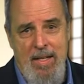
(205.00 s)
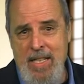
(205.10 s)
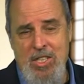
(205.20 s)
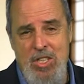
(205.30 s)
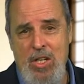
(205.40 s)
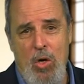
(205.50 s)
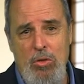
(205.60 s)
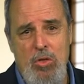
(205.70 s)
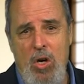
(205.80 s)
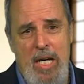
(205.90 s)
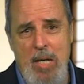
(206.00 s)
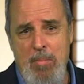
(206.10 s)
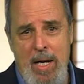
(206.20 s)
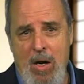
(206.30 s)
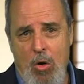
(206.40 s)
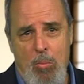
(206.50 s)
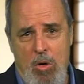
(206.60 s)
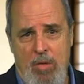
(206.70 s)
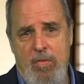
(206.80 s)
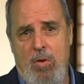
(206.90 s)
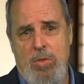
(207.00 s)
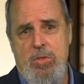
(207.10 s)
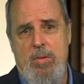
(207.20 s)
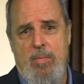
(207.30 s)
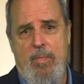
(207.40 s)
This is the old dog ate my homework, folks.